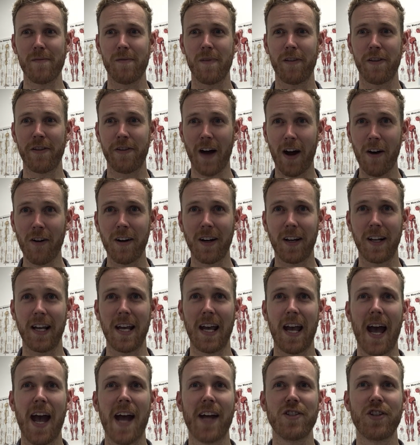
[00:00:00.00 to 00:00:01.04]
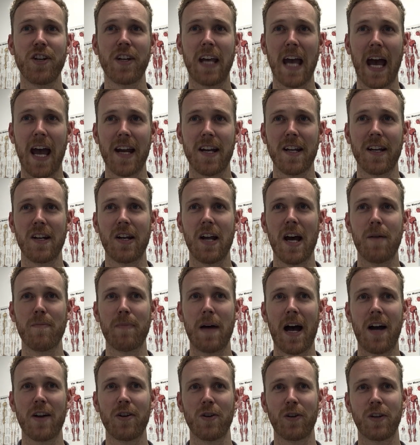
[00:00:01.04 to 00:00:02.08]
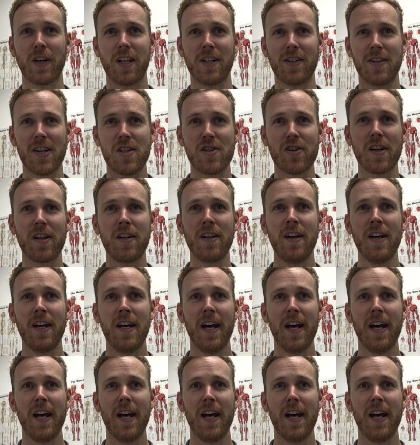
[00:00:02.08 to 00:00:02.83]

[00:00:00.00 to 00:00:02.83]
thoroughly educated about your condition